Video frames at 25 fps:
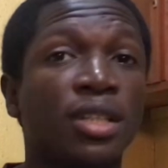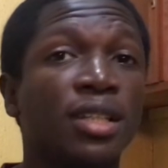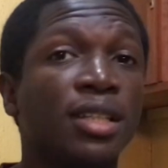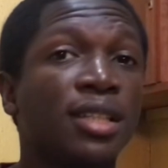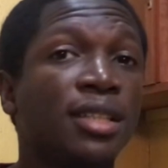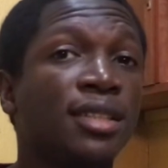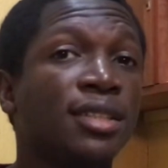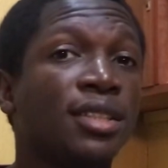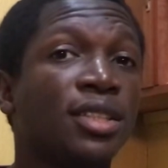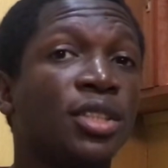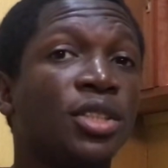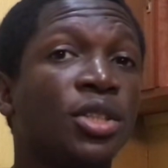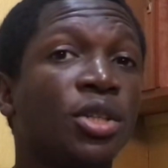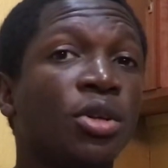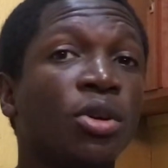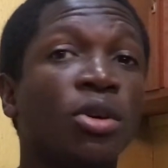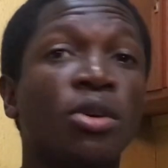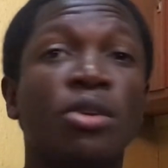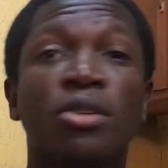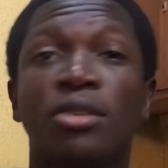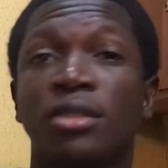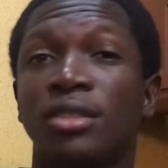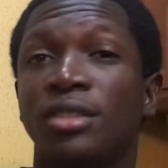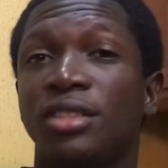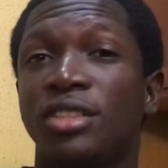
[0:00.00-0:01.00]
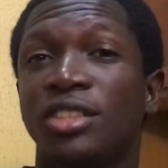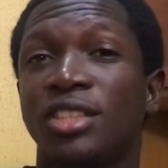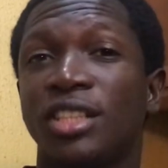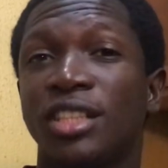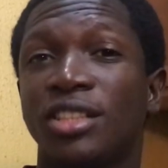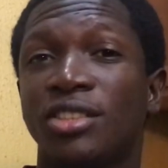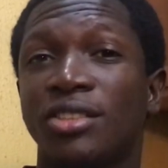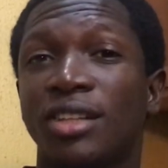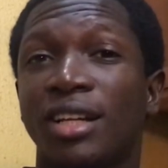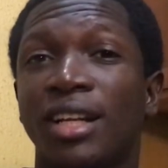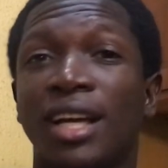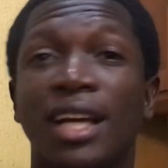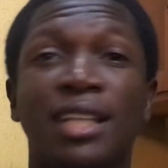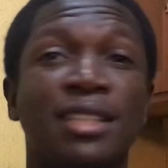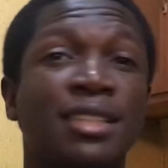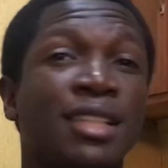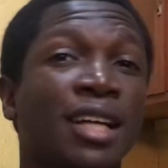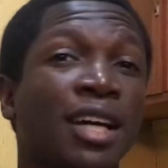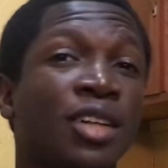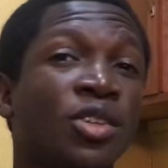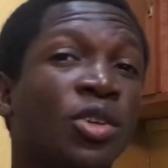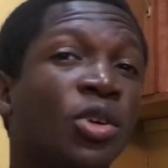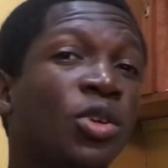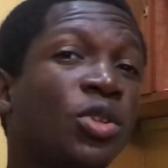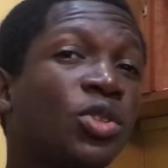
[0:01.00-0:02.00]
It's secure, decentralized,
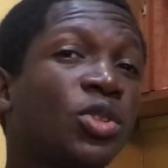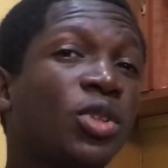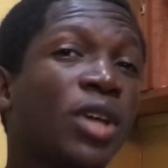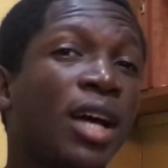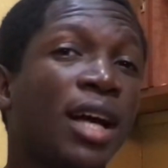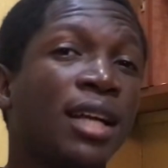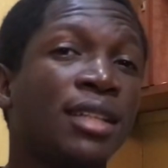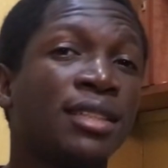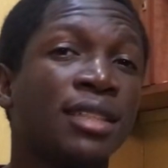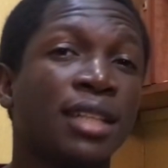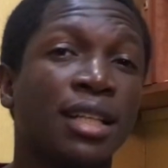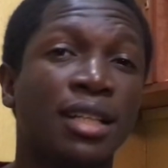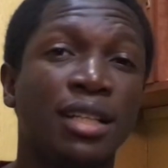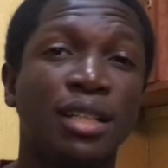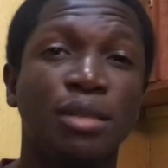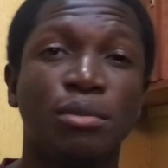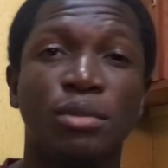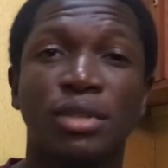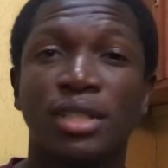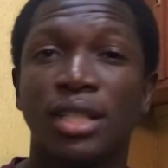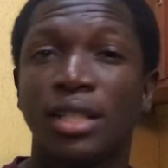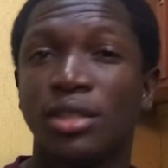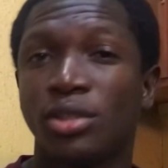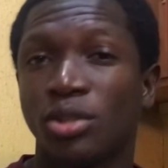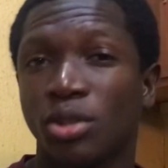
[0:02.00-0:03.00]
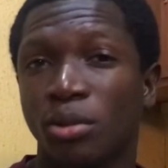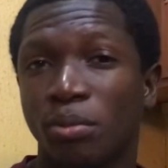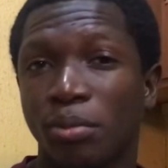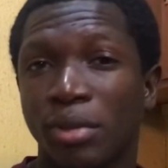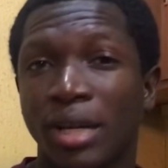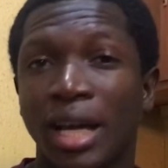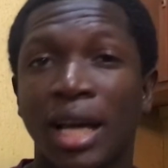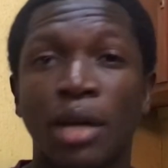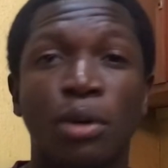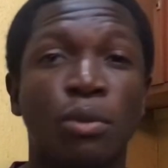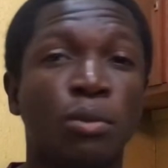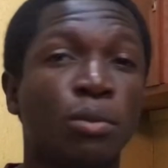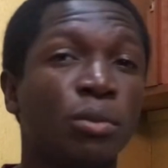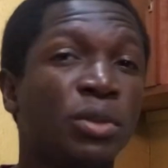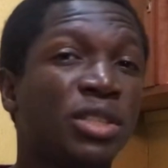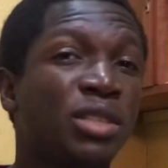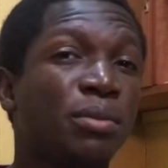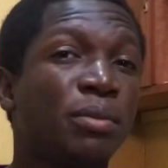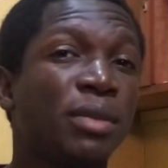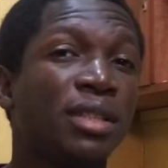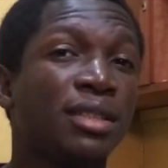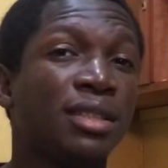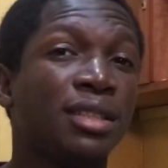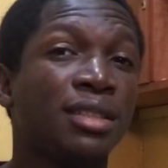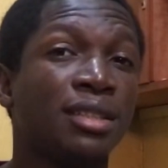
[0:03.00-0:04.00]
and also has a limited supply, which
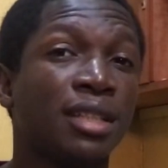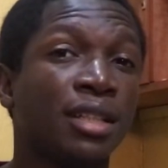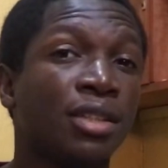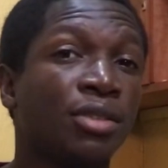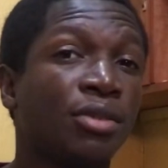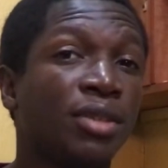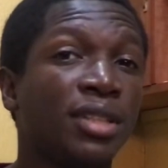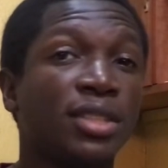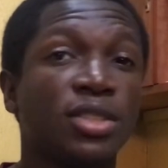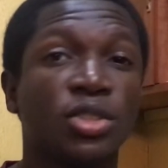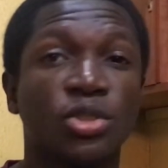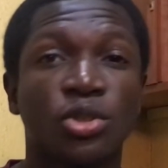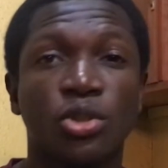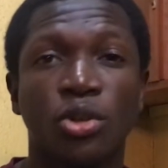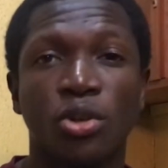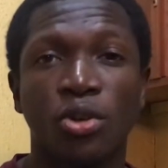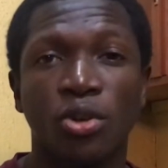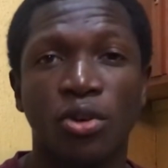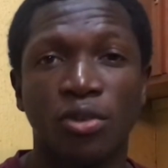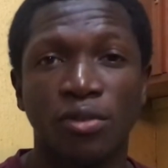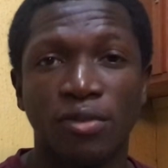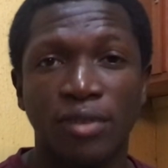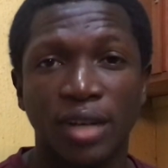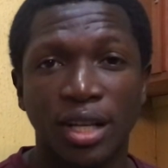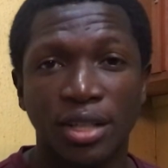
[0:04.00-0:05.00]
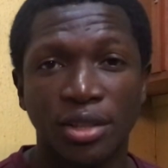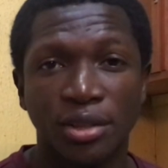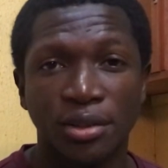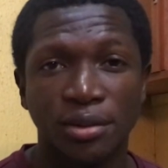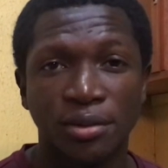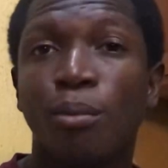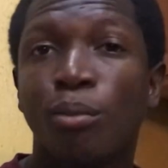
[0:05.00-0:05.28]
makes it a great store of value.